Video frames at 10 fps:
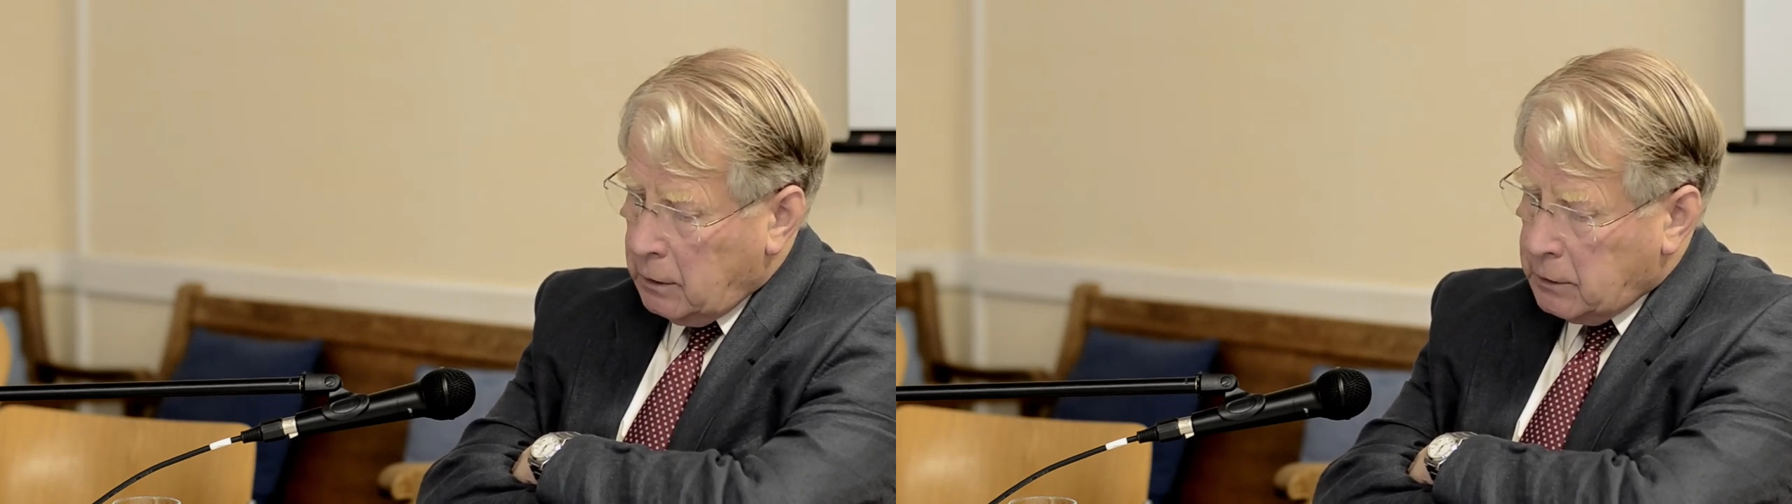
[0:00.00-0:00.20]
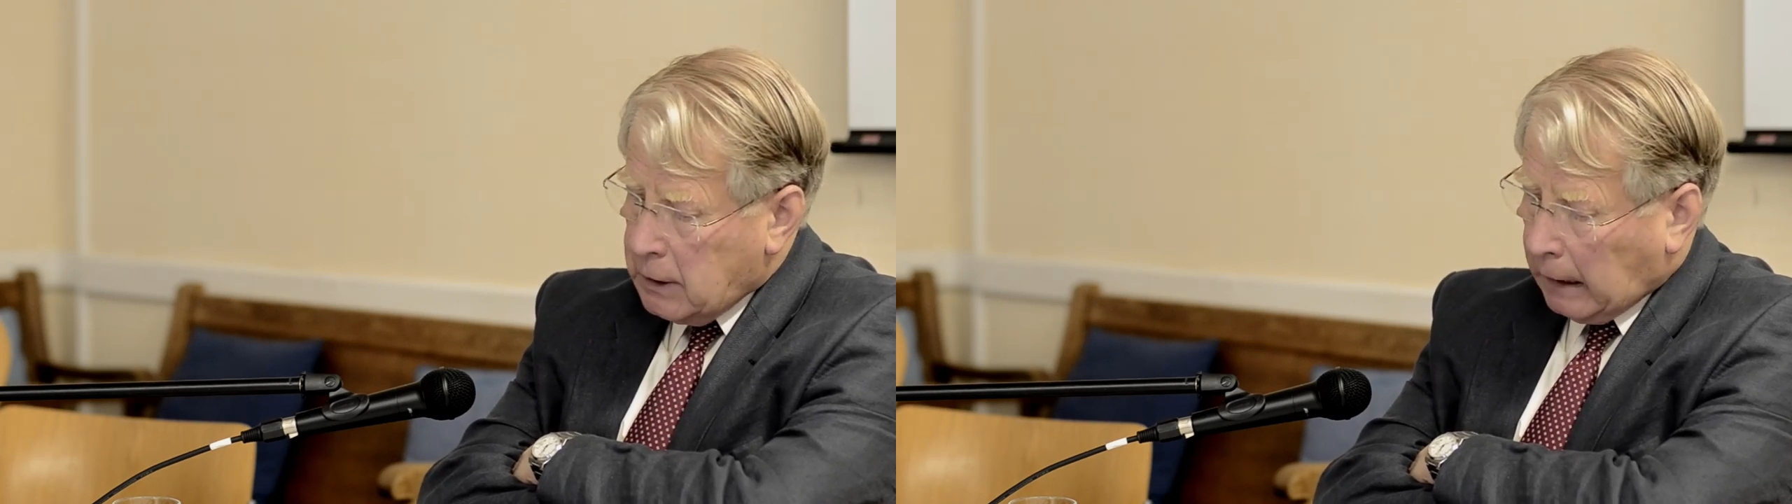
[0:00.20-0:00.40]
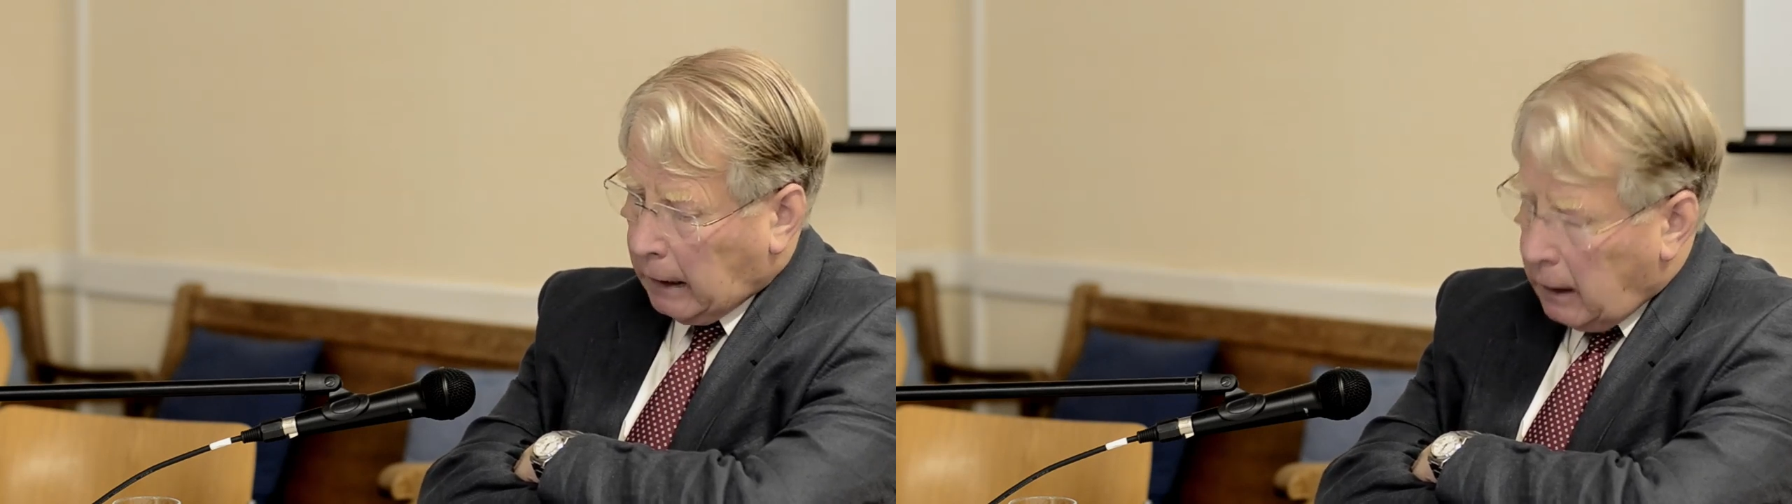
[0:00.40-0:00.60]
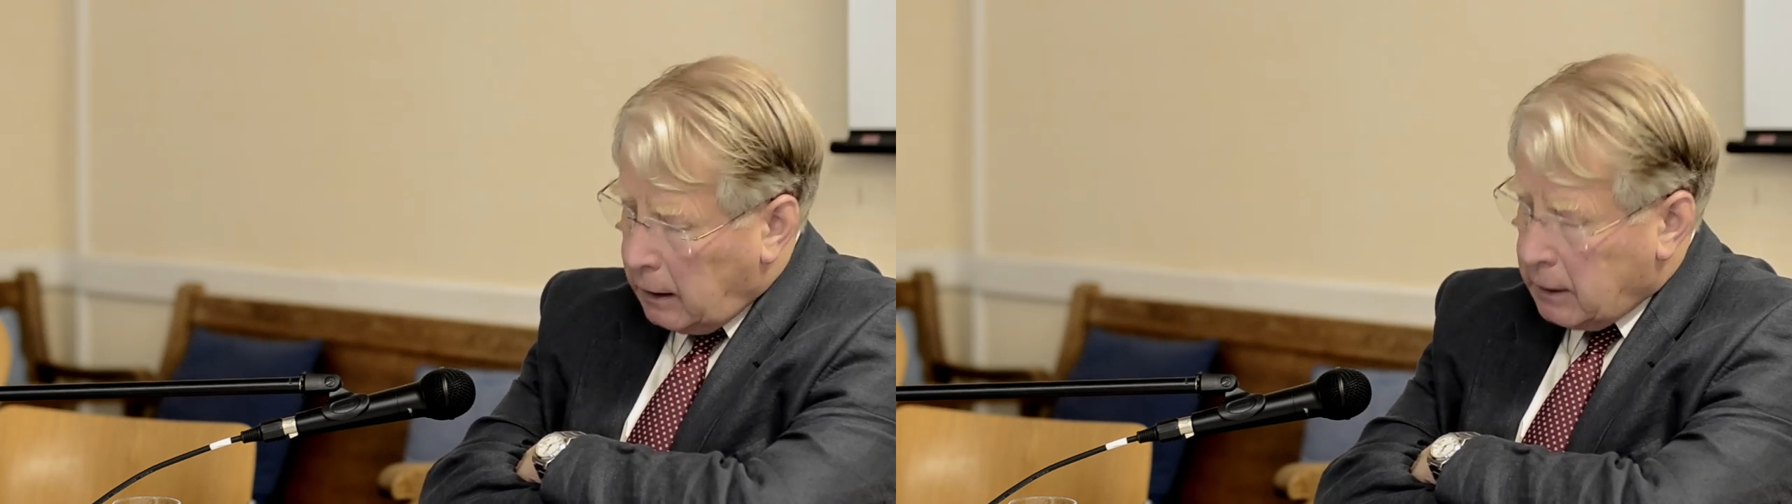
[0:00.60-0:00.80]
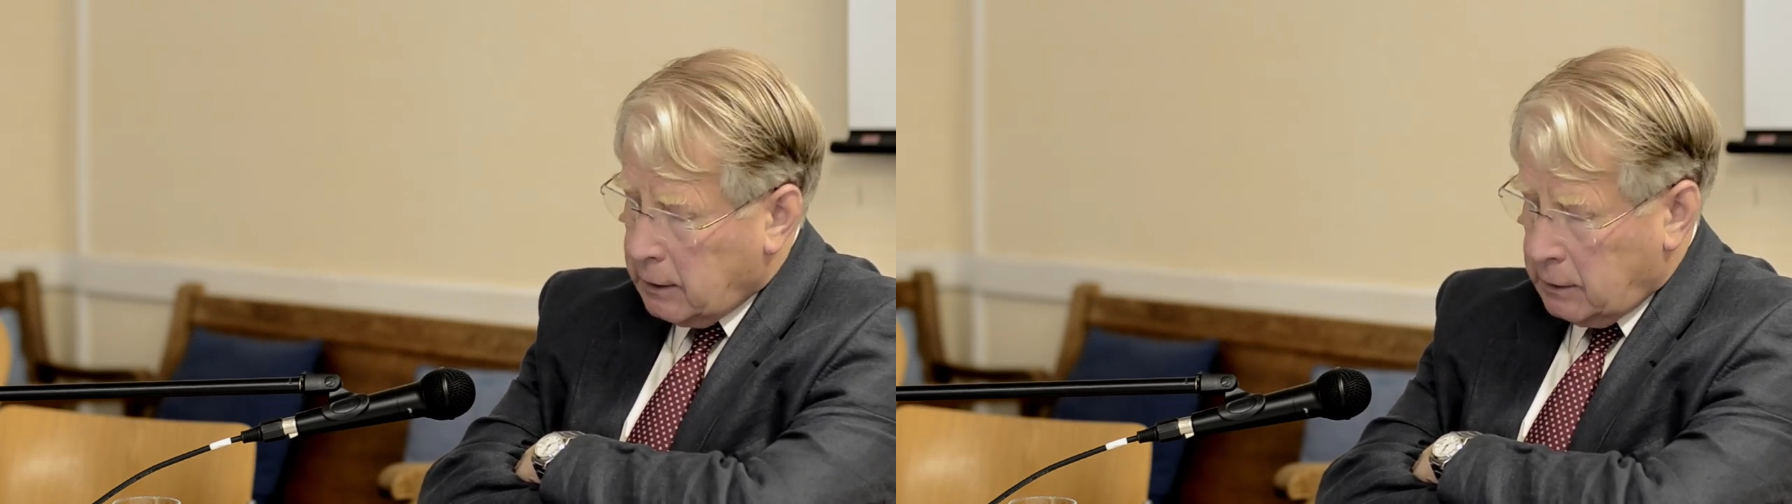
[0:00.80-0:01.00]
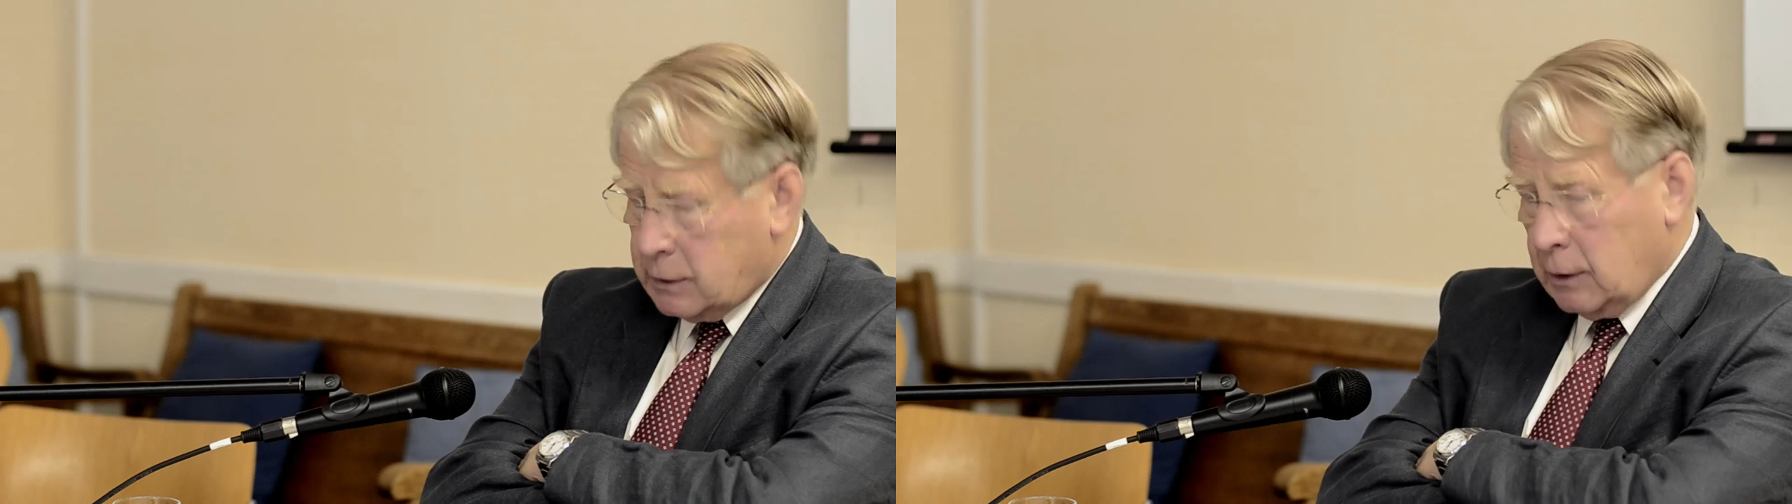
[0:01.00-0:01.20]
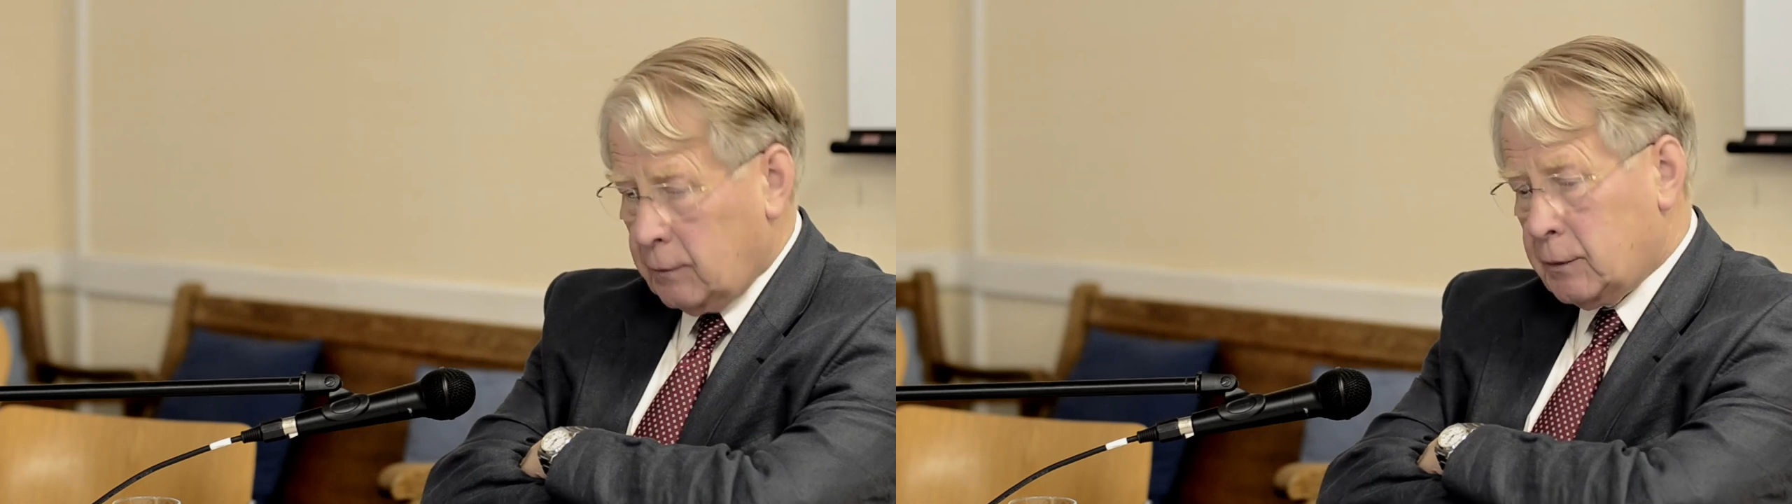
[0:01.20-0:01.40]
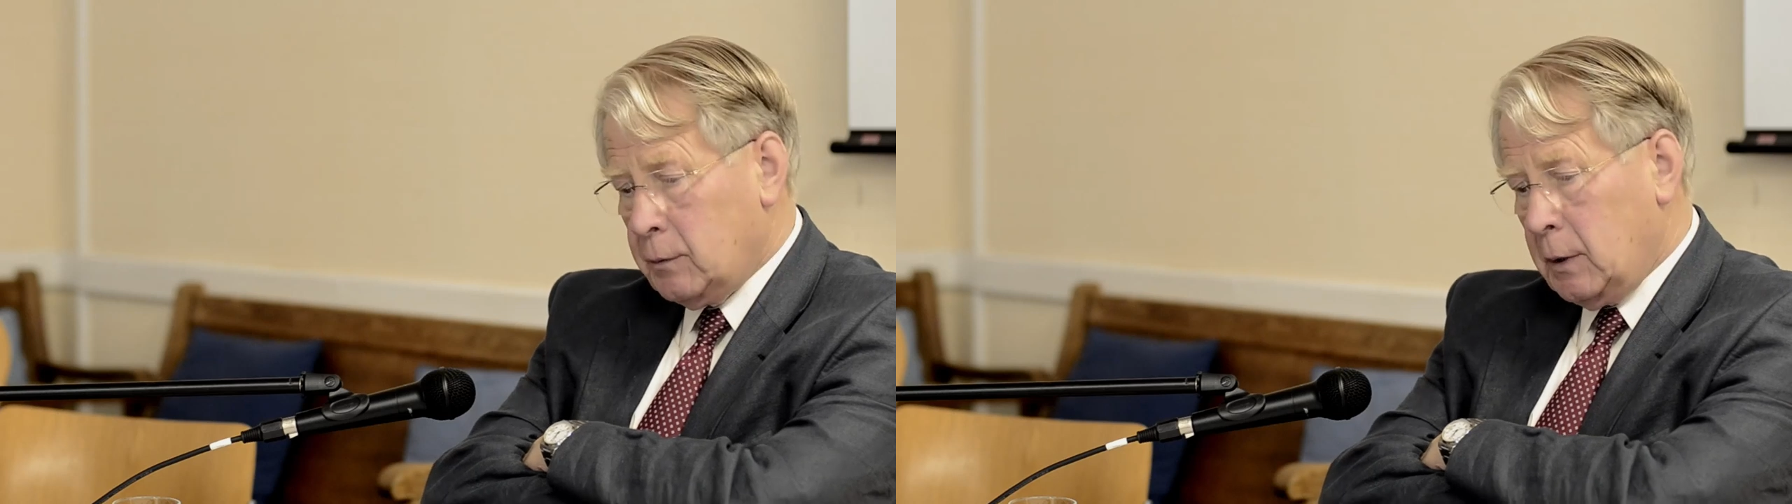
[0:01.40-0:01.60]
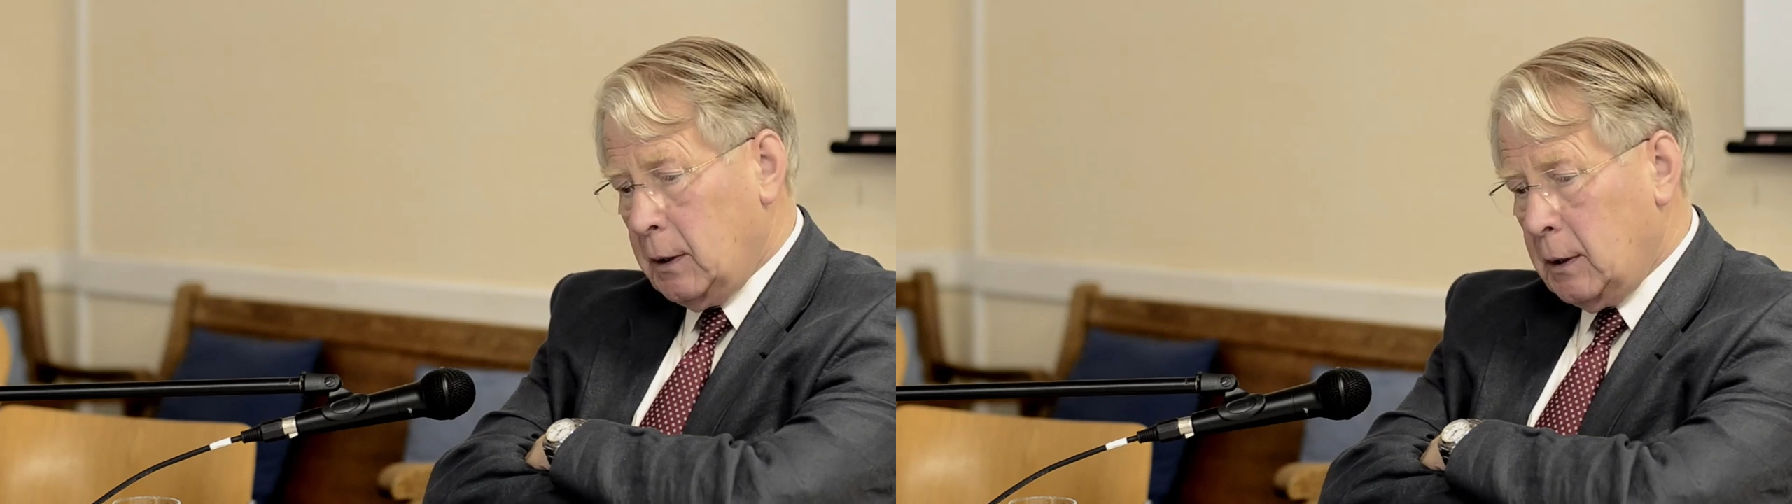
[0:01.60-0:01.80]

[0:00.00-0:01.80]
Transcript: declared itself to be